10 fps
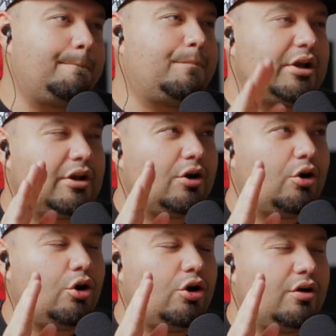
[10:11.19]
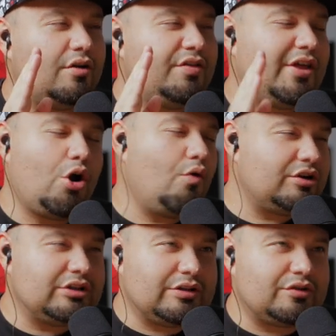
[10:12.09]
but they
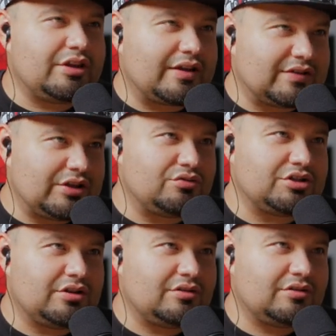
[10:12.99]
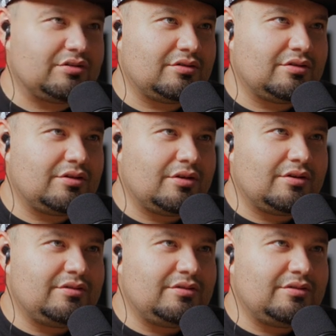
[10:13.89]
over deliver in the execution oh yeah